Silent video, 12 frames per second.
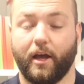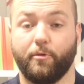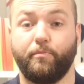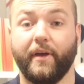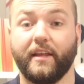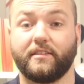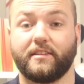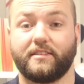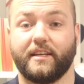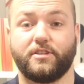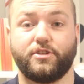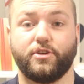A PAT
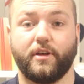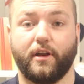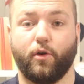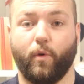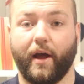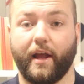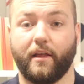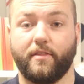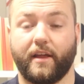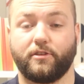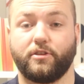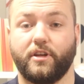tests you in a way
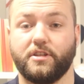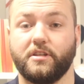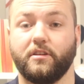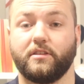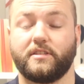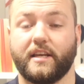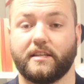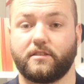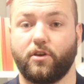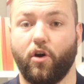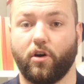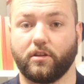that a traditional
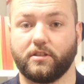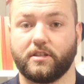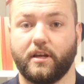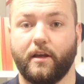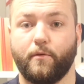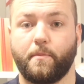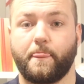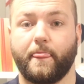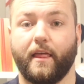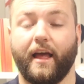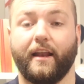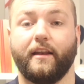test can't,
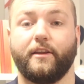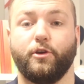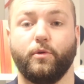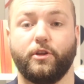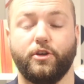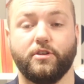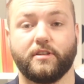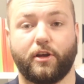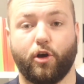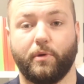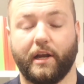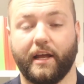and you will use a
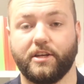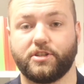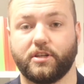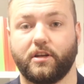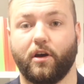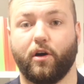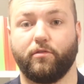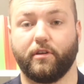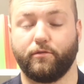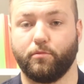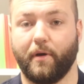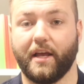combination of
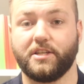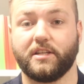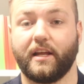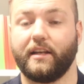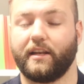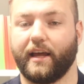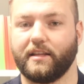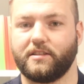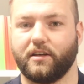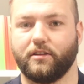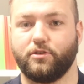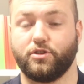information and
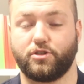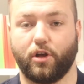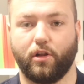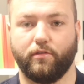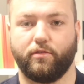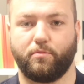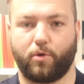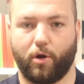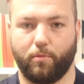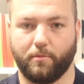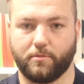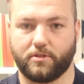data to solve
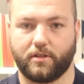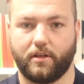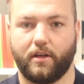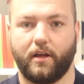problems.